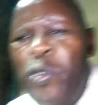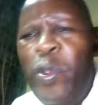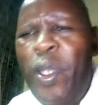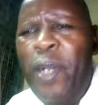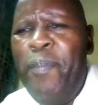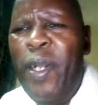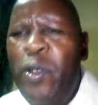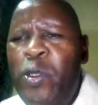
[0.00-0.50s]
we are
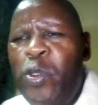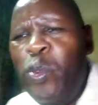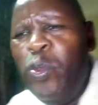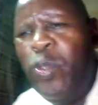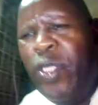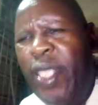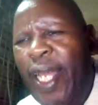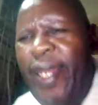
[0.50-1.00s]
about to
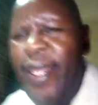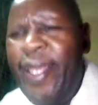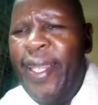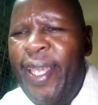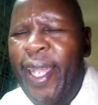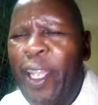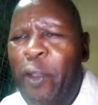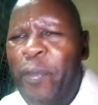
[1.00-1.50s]
study
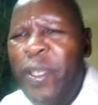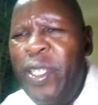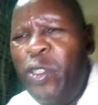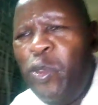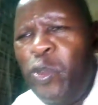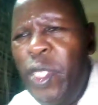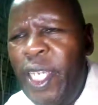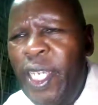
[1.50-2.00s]
the argument,
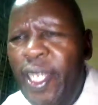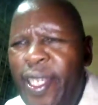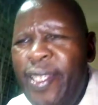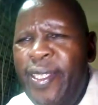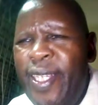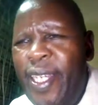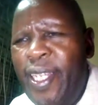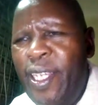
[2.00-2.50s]
today
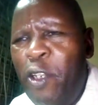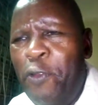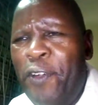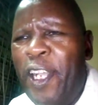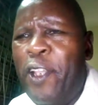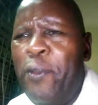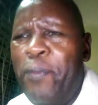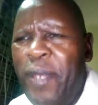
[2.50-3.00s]
is a day of
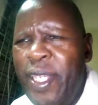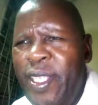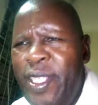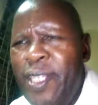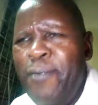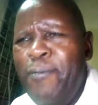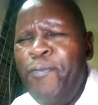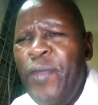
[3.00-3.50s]
argument.
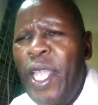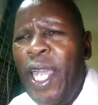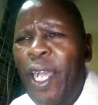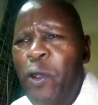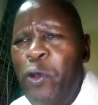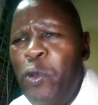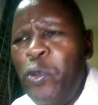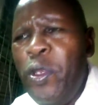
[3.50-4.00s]

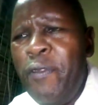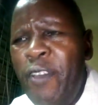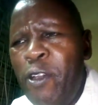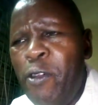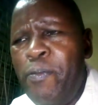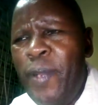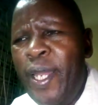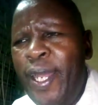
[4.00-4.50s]
How do you
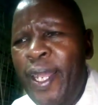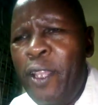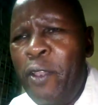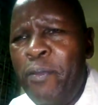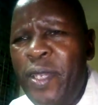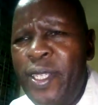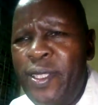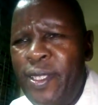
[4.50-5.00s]
develop an
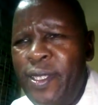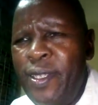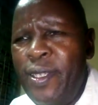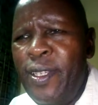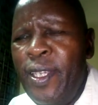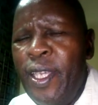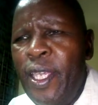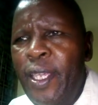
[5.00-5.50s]
argument?
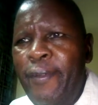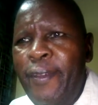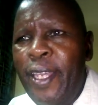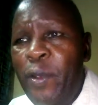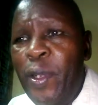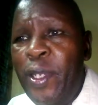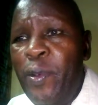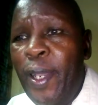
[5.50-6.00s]
Even
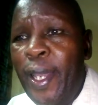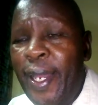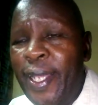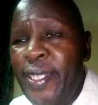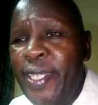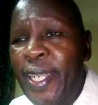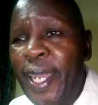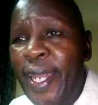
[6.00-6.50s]
when you are
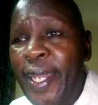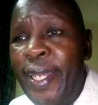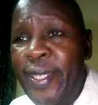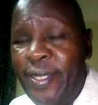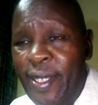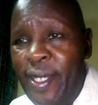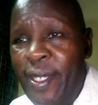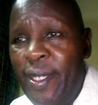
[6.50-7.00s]
writing an
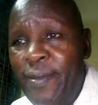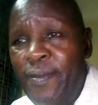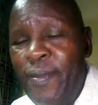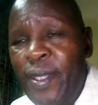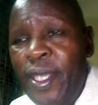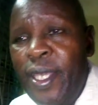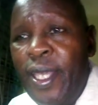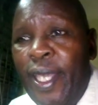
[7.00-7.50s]
essay,
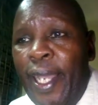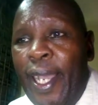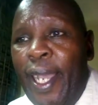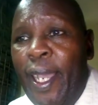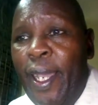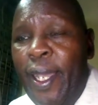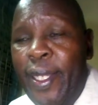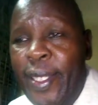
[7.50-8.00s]

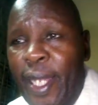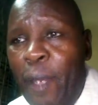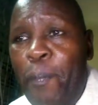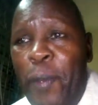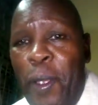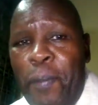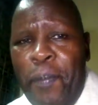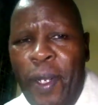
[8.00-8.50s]
a term
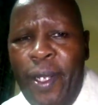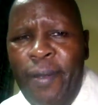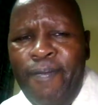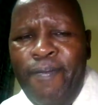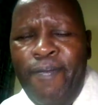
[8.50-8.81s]
paper,